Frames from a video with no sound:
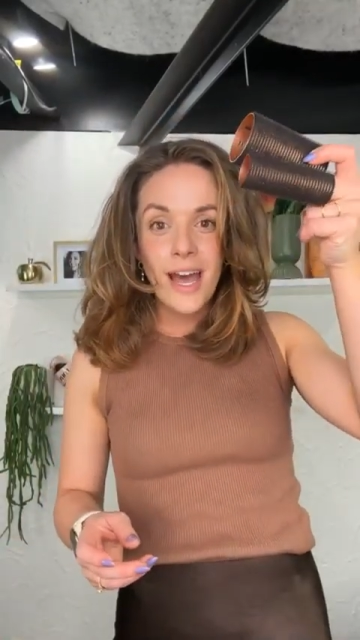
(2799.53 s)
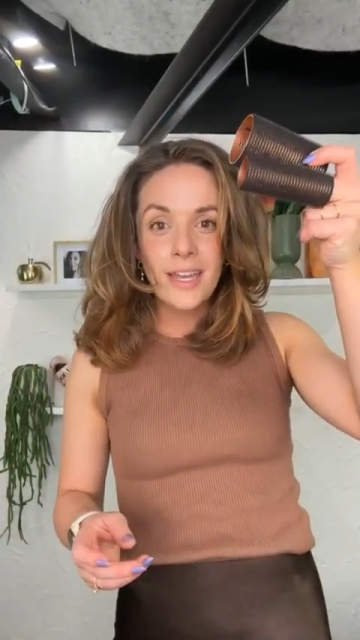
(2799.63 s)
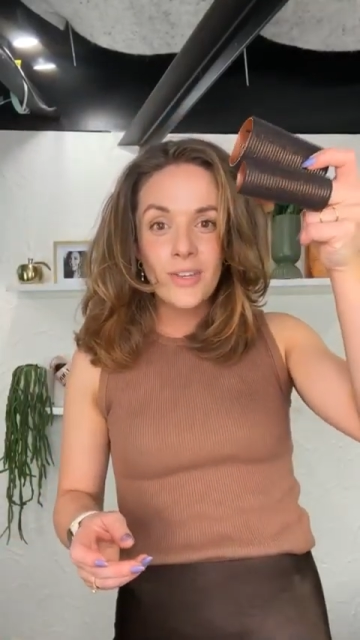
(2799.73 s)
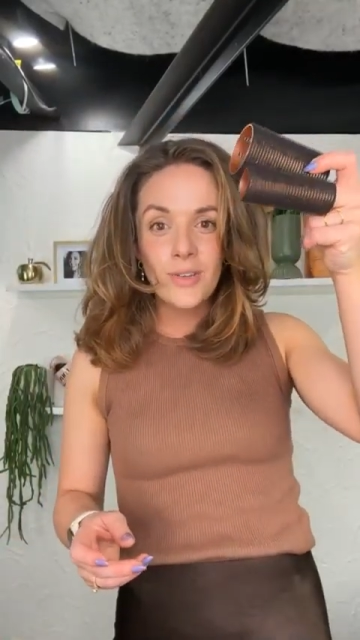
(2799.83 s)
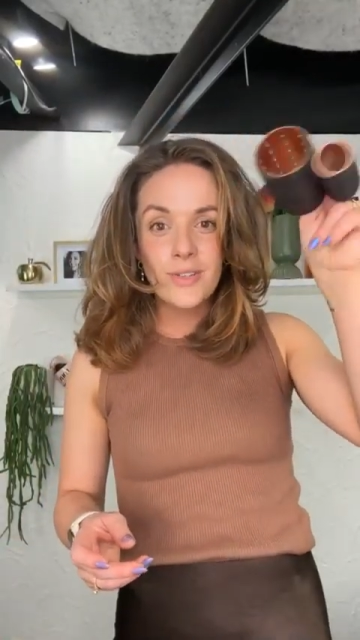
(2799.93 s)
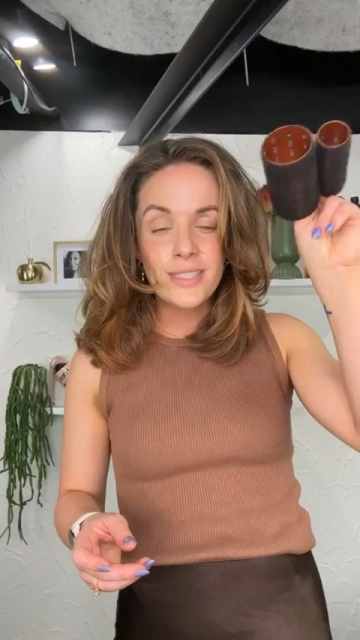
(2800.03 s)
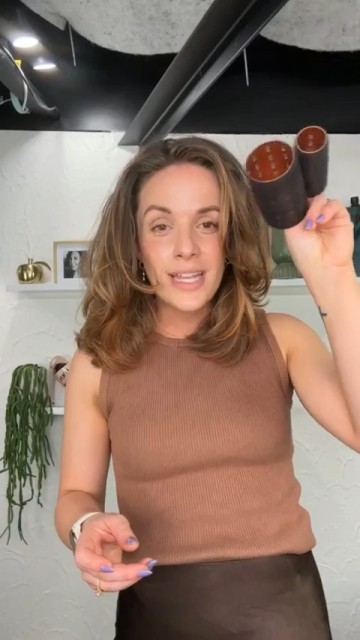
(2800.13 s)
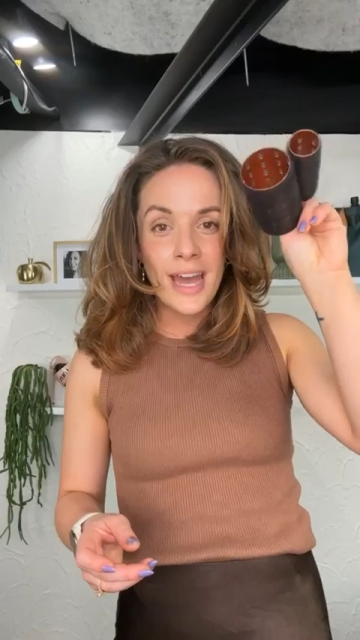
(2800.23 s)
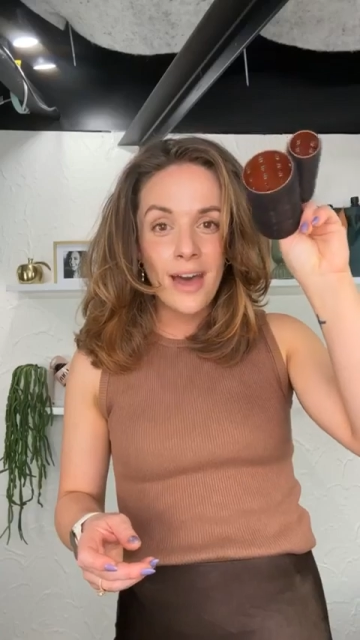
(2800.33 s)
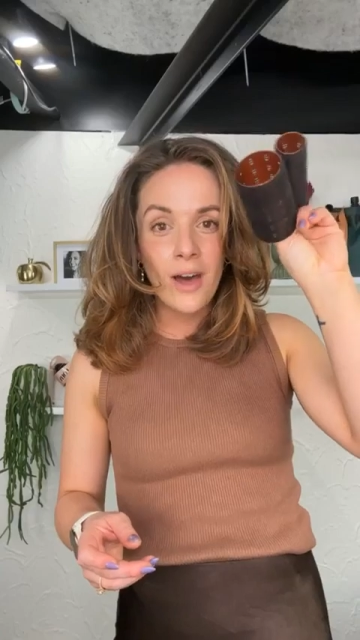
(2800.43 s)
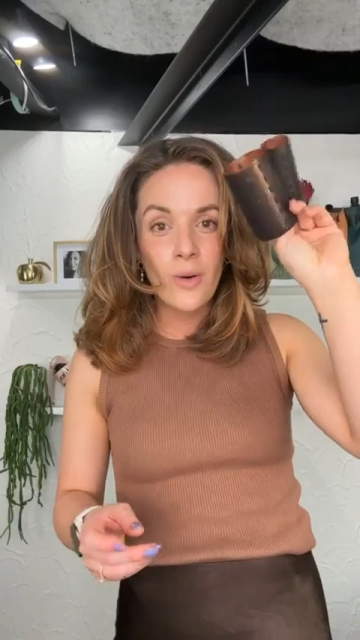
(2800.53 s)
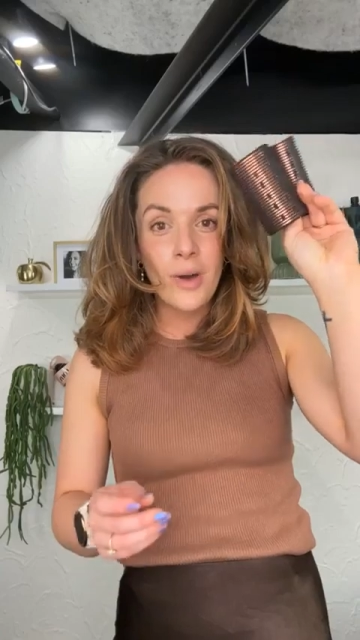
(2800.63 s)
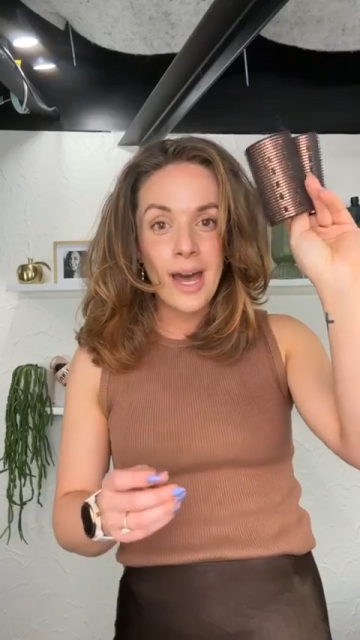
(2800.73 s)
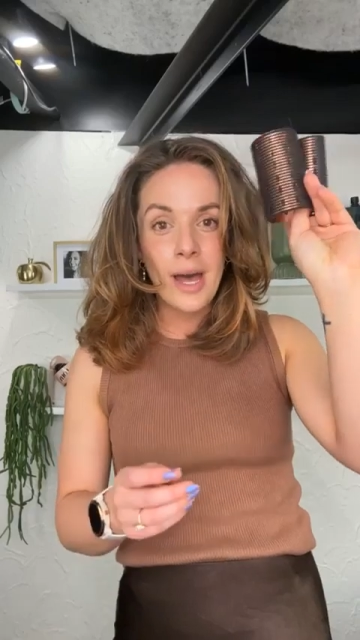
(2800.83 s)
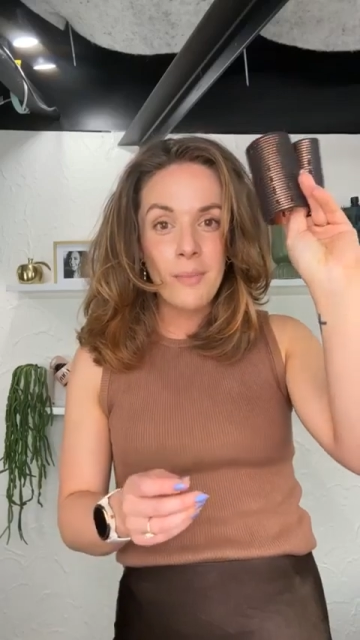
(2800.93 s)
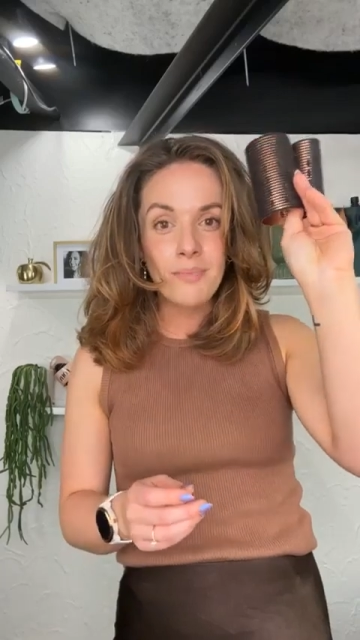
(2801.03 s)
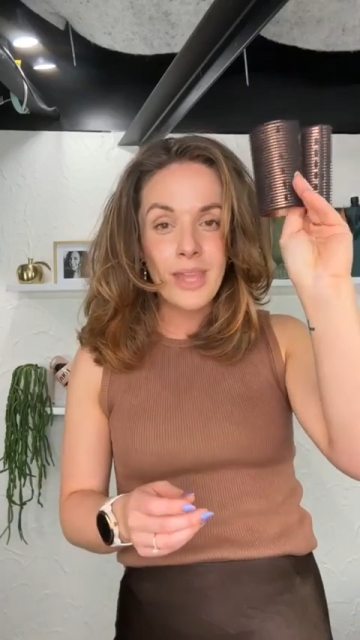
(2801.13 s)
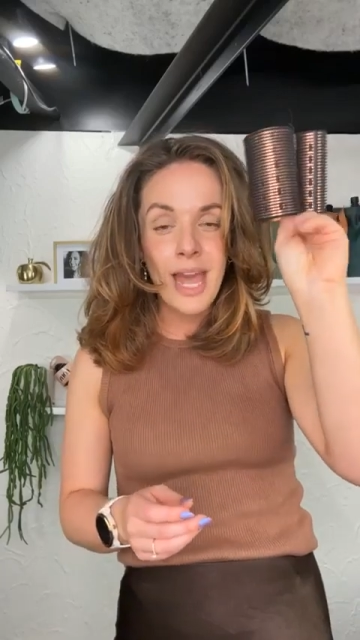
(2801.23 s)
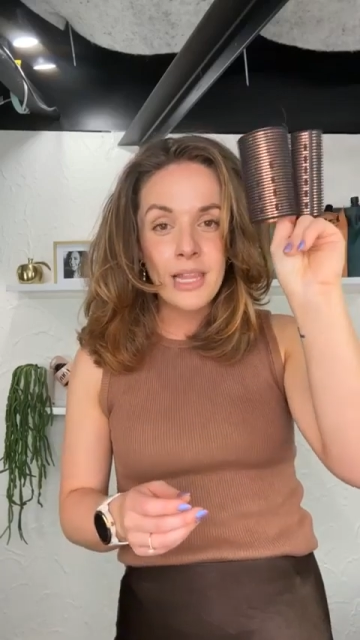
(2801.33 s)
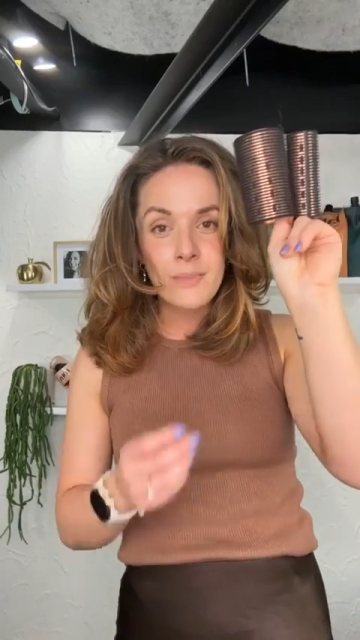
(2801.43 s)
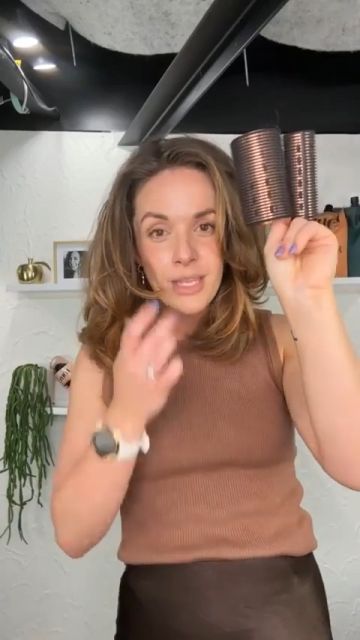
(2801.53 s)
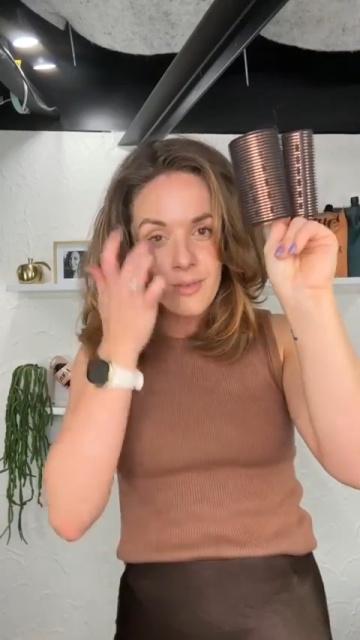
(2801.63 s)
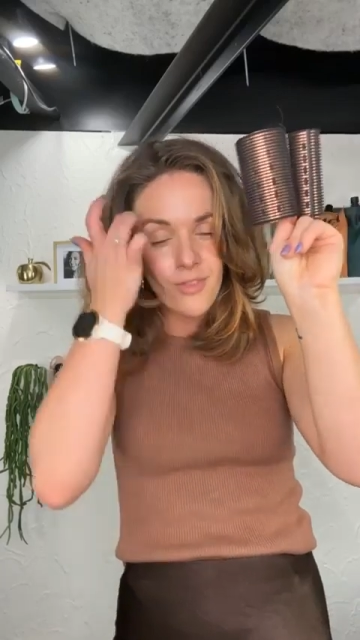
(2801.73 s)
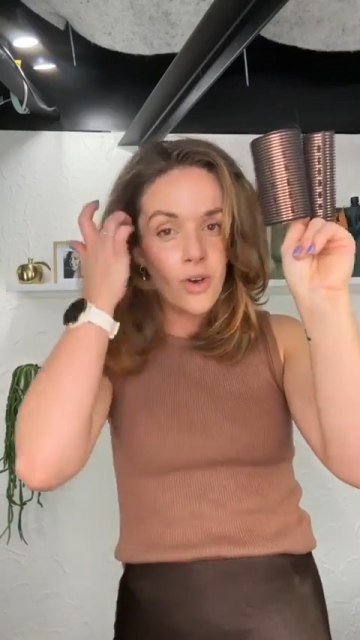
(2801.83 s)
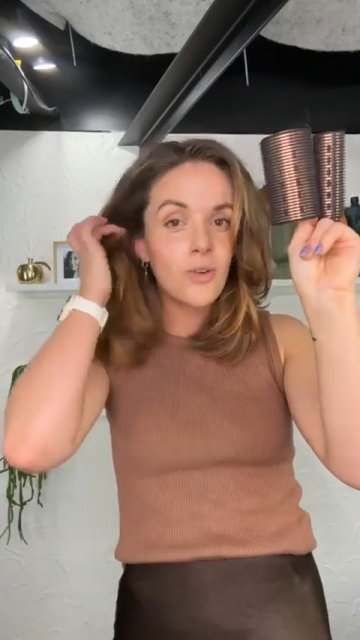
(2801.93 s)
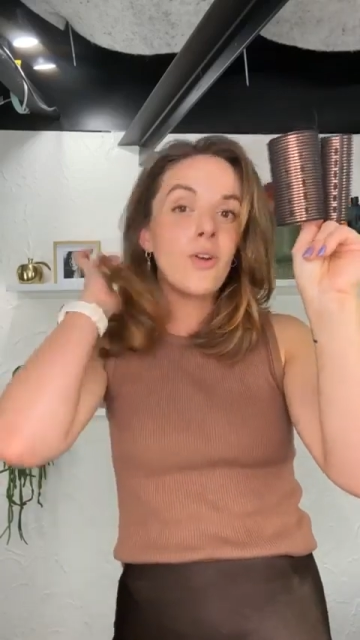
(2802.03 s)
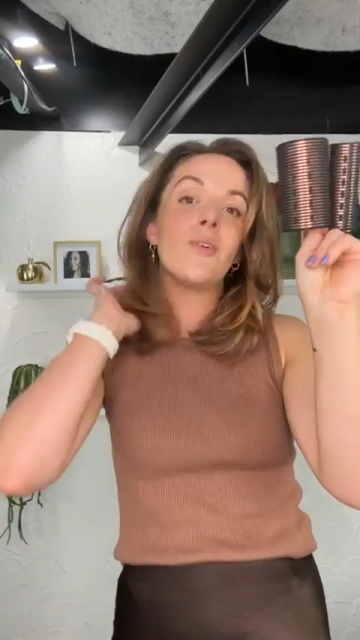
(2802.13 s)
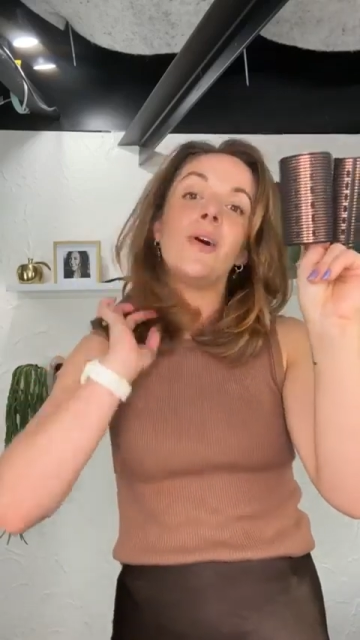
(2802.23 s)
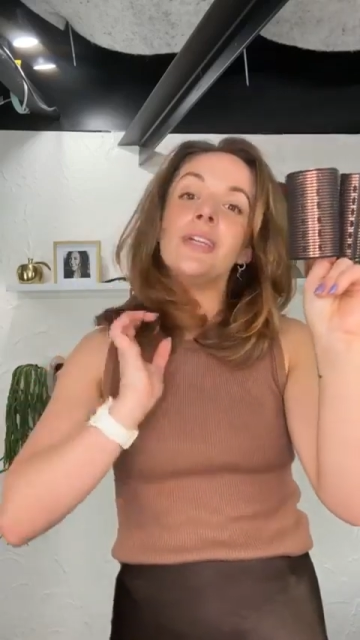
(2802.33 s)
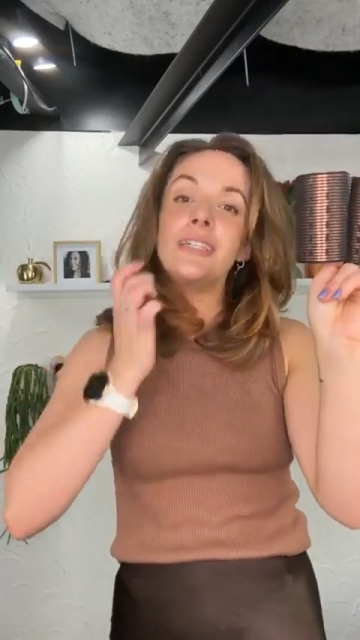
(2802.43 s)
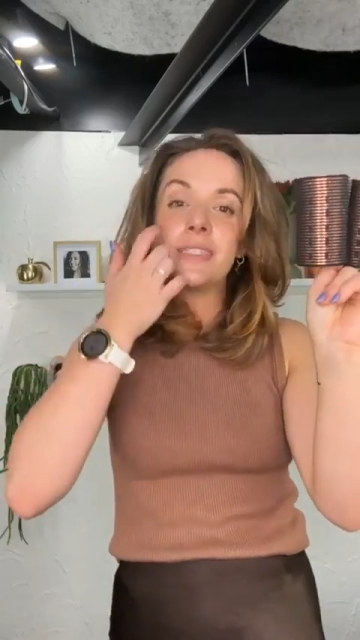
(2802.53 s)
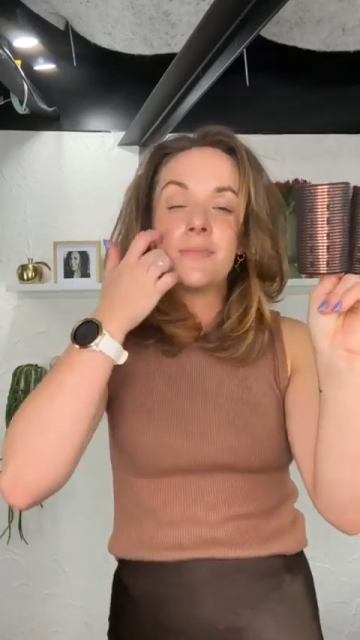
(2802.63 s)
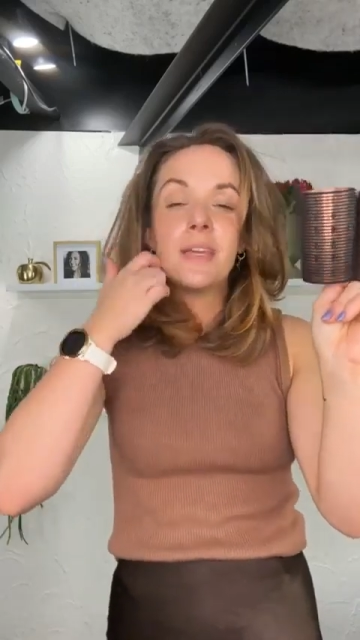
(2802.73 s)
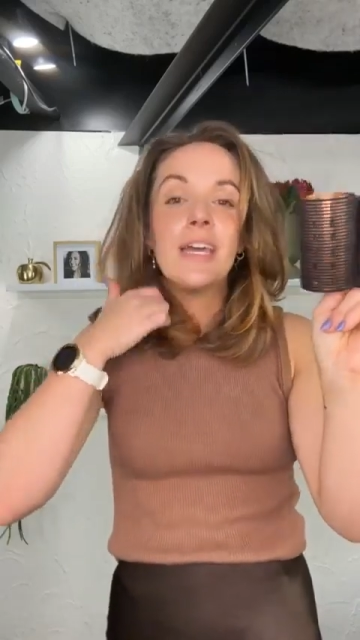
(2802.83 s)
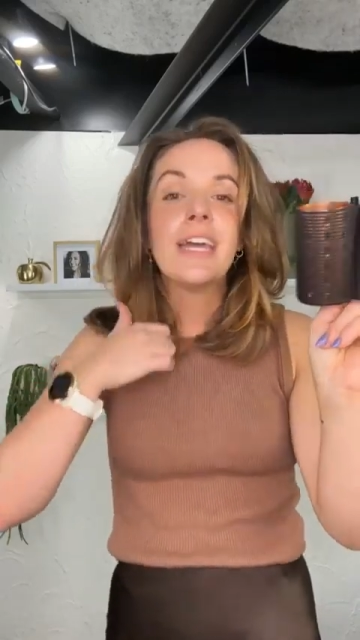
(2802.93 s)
I used our aluminium Velcro rollers.